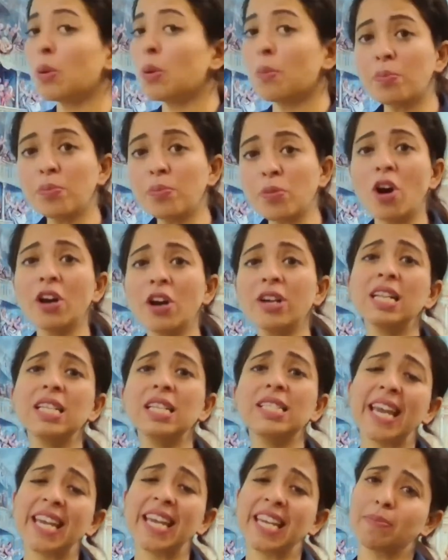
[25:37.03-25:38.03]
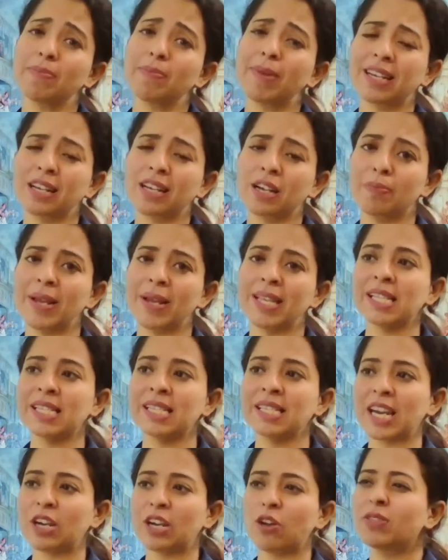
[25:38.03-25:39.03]
moral sentimental plays
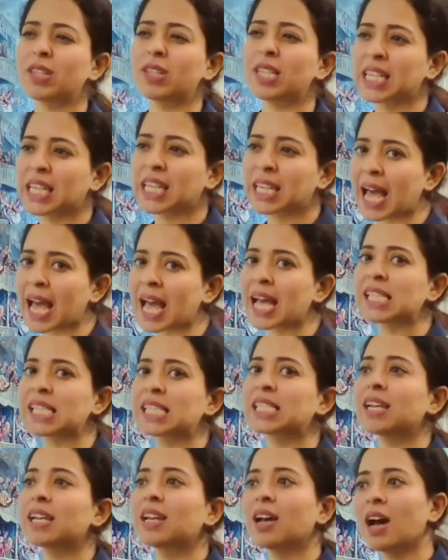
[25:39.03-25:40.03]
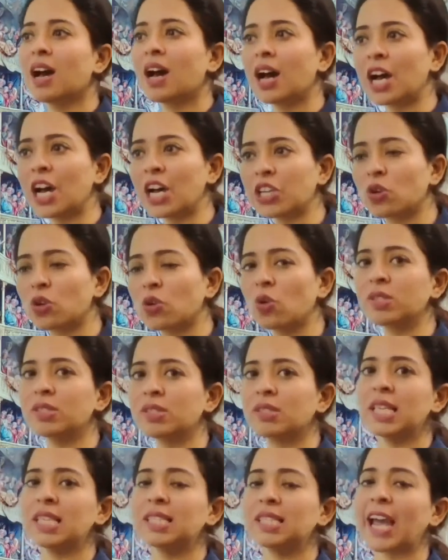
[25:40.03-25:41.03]
instead of this crass,
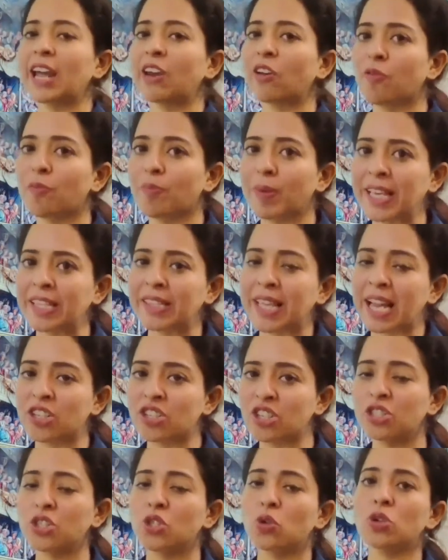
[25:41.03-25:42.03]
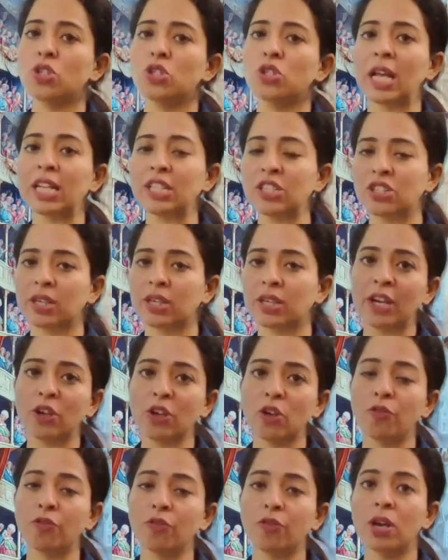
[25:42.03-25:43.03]
these kind of plays that just showed such a kind
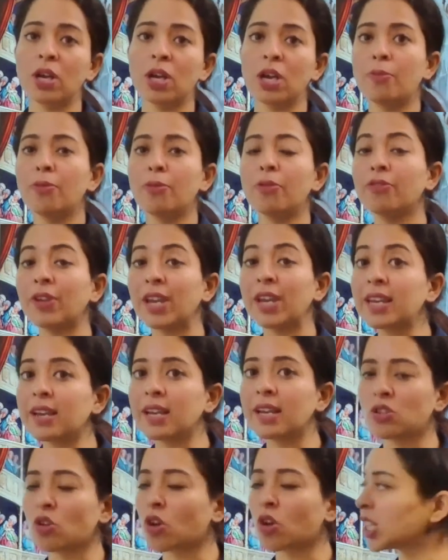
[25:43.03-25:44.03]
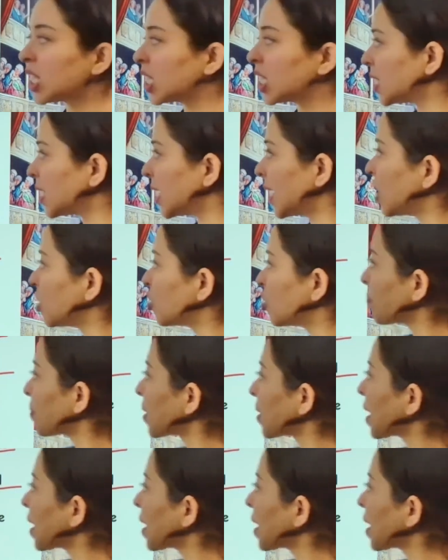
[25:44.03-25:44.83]
of profaneness on the stage.